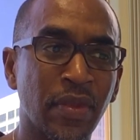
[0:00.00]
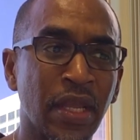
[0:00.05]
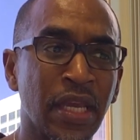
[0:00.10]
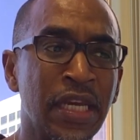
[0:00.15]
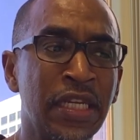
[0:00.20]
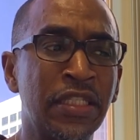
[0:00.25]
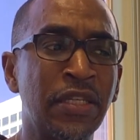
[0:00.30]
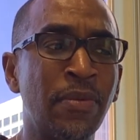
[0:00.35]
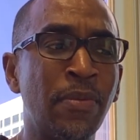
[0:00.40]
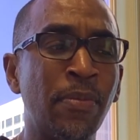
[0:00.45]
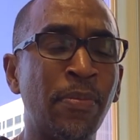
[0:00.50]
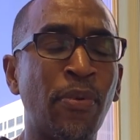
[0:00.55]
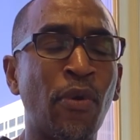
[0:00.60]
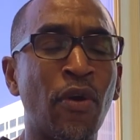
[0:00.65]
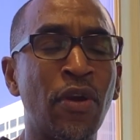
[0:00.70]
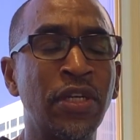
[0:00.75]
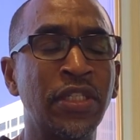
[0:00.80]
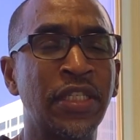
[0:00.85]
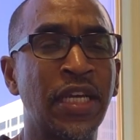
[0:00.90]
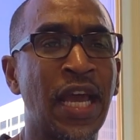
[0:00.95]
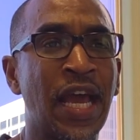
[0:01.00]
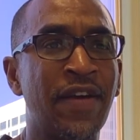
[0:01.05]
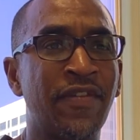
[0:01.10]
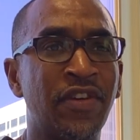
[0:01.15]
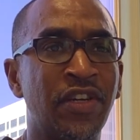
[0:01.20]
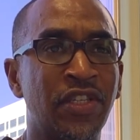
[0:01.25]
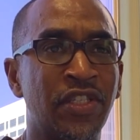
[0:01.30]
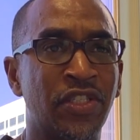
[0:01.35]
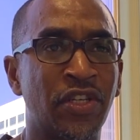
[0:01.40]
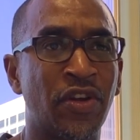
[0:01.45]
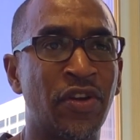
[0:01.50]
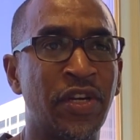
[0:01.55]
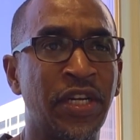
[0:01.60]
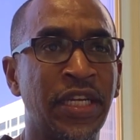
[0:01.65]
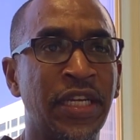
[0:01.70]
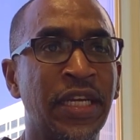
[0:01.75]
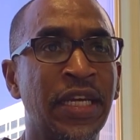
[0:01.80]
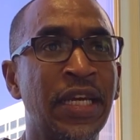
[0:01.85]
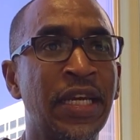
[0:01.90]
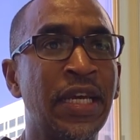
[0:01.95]
It's important to have an attorney
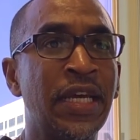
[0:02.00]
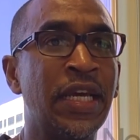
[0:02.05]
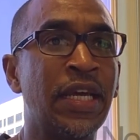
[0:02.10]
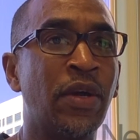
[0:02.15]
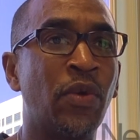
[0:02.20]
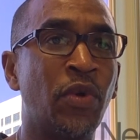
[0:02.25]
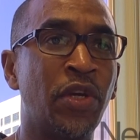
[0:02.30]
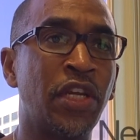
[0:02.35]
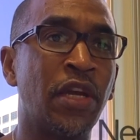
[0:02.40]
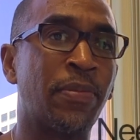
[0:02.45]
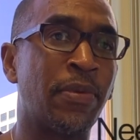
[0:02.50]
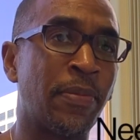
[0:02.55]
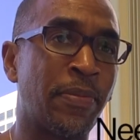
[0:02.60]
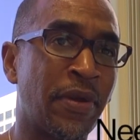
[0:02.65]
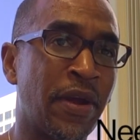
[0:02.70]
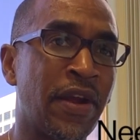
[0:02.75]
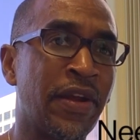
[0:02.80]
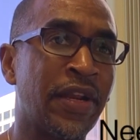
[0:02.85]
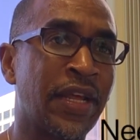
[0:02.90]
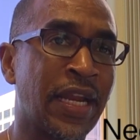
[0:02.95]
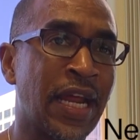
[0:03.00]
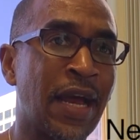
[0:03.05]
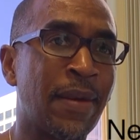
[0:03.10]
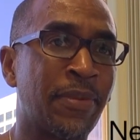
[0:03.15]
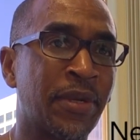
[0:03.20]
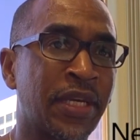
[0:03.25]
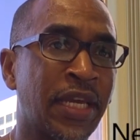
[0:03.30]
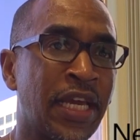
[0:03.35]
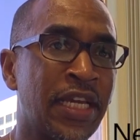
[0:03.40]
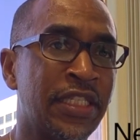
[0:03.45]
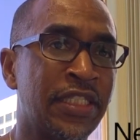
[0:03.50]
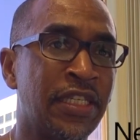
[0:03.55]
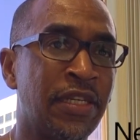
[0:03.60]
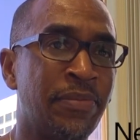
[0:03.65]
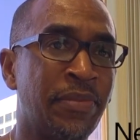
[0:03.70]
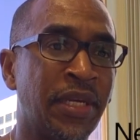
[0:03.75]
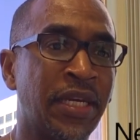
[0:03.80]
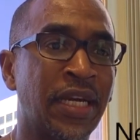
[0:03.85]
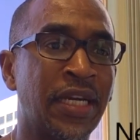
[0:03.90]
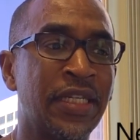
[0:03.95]
when you're preparing that application
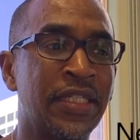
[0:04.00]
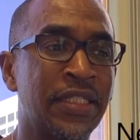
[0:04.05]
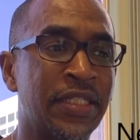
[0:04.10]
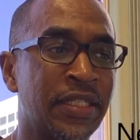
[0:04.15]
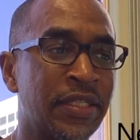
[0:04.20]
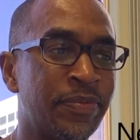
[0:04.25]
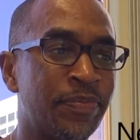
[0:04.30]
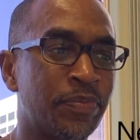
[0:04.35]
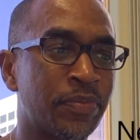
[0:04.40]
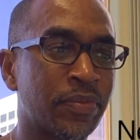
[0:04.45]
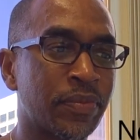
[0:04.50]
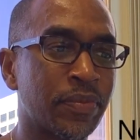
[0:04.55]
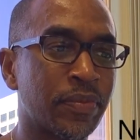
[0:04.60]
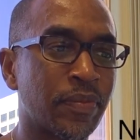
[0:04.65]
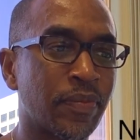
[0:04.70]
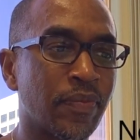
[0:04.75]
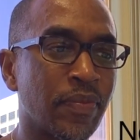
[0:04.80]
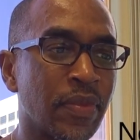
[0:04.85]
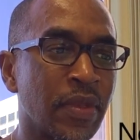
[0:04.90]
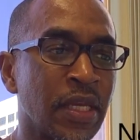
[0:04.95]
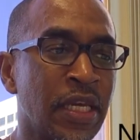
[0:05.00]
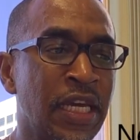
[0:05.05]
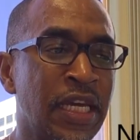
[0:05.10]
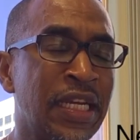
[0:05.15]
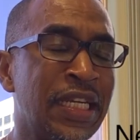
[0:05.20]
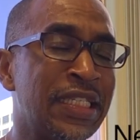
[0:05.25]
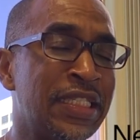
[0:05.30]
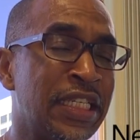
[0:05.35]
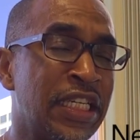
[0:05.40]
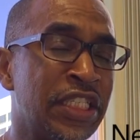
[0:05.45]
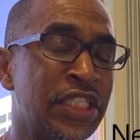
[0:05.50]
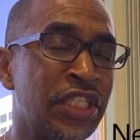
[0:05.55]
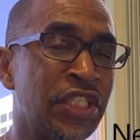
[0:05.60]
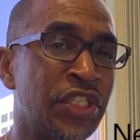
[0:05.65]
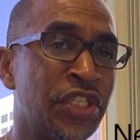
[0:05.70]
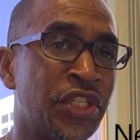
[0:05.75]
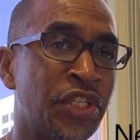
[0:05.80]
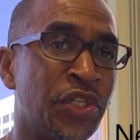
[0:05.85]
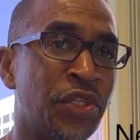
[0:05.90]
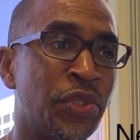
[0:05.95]
because, in
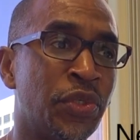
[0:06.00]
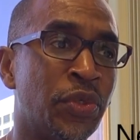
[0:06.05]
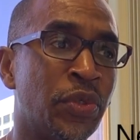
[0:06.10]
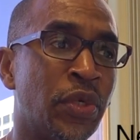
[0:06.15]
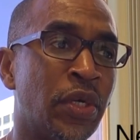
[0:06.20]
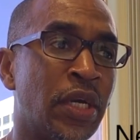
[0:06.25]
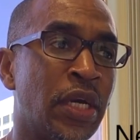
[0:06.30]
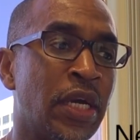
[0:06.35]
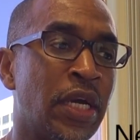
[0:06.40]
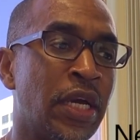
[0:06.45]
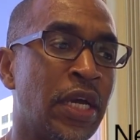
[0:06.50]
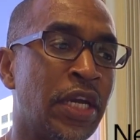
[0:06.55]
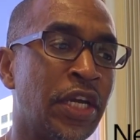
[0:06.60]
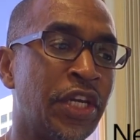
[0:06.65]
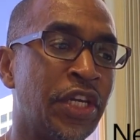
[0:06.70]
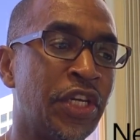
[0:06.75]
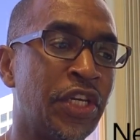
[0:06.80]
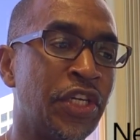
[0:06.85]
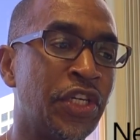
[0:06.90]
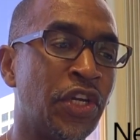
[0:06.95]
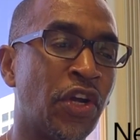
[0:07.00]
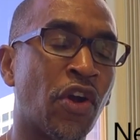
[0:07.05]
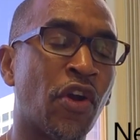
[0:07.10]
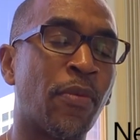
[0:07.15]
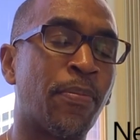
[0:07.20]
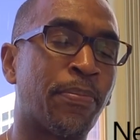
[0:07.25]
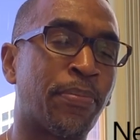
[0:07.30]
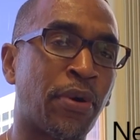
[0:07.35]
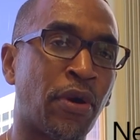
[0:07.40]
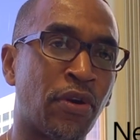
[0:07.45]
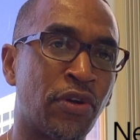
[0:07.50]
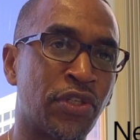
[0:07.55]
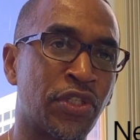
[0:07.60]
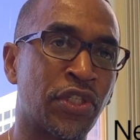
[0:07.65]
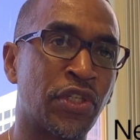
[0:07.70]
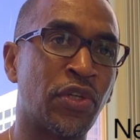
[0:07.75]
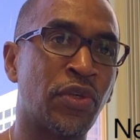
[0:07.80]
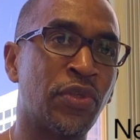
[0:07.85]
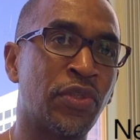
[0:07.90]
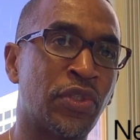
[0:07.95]
addition to your
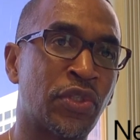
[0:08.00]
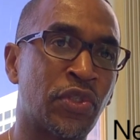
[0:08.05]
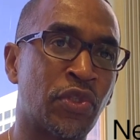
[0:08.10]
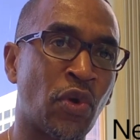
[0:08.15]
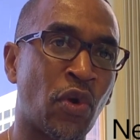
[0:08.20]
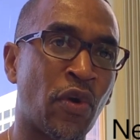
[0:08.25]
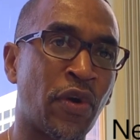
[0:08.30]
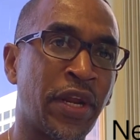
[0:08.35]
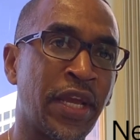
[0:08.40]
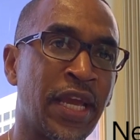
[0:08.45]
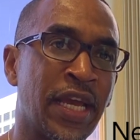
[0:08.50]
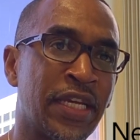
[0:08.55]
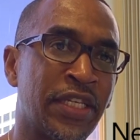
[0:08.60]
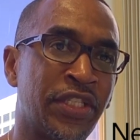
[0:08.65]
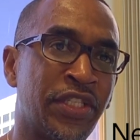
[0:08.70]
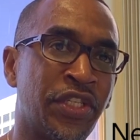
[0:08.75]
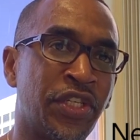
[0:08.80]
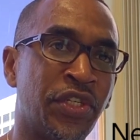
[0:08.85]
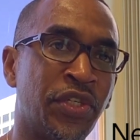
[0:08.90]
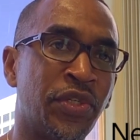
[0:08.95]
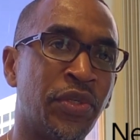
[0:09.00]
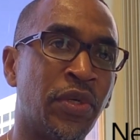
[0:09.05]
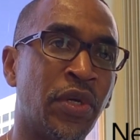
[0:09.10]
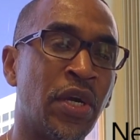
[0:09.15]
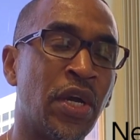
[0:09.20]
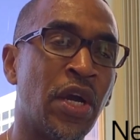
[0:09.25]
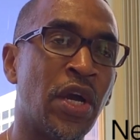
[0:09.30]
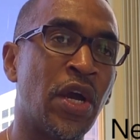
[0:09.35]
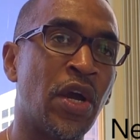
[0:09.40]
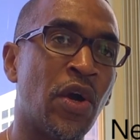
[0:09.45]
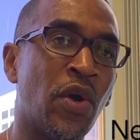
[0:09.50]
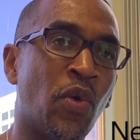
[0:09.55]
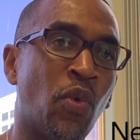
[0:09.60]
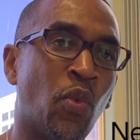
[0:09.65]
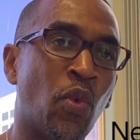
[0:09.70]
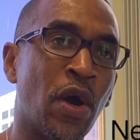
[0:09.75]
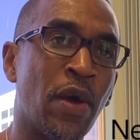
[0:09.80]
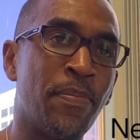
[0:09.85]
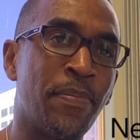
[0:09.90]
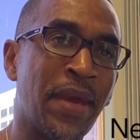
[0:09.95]
personal story as to
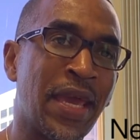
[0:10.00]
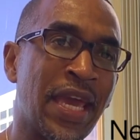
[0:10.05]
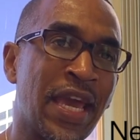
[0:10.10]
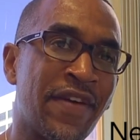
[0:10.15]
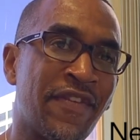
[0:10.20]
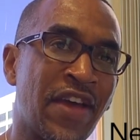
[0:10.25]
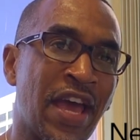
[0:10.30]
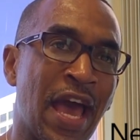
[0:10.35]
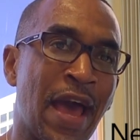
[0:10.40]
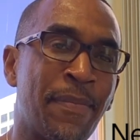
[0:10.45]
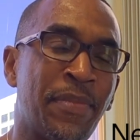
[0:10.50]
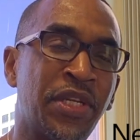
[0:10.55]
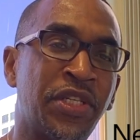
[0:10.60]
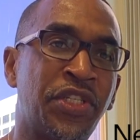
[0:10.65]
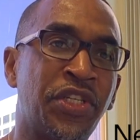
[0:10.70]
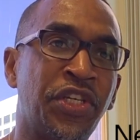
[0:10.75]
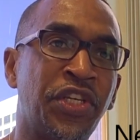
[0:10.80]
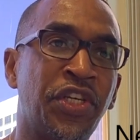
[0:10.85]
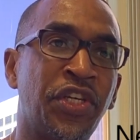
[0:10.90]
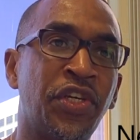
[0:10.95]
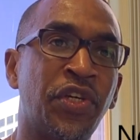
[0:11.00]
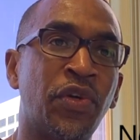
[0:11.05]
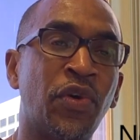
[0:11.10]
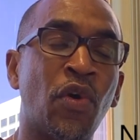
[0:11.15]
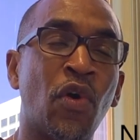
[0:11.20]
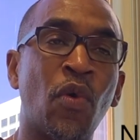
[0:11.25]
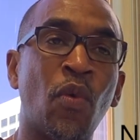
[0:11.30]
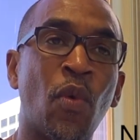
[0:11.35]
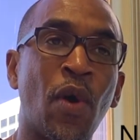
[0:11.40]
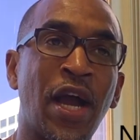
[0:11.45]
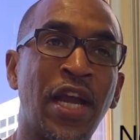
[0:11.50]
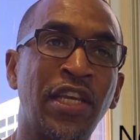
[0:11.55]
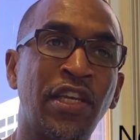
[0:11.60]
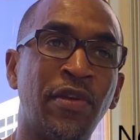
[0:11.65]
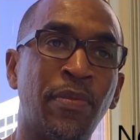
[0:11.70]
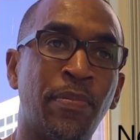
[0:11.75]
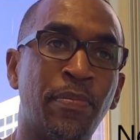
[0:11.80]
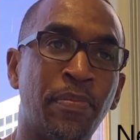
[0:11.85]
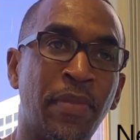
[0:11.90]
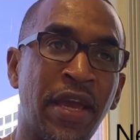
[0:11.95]
what may have happened to you or why
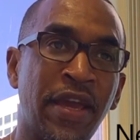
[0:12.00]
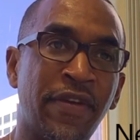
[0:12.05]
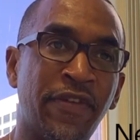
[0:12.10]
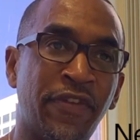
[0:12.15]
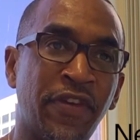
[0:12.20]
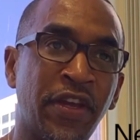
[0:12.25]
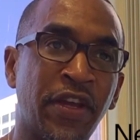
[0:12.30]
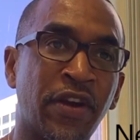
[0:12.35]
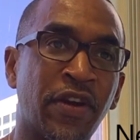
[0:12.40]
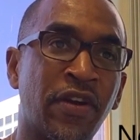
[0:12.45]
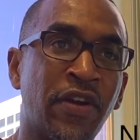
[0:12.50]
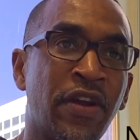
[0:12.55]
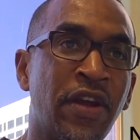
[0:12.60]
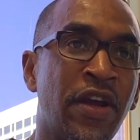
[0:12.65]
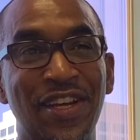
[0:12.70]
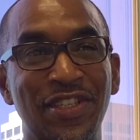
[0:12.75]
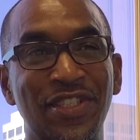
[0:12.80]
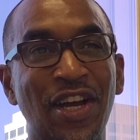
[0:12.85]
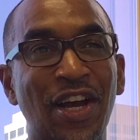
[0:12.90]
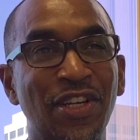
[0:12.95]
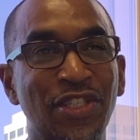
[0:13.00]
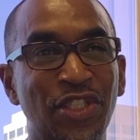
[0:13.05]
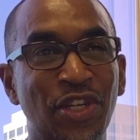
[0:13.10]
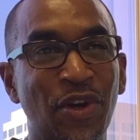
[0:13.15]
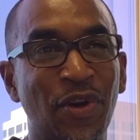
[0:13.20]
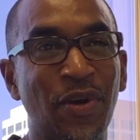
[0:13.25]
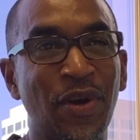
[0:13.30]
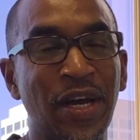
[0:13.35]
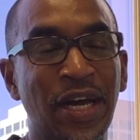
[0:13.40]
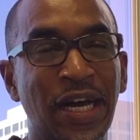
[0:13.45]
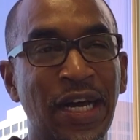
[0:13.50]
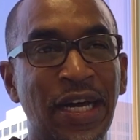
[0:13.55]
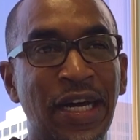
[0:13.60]
you may fear, there's also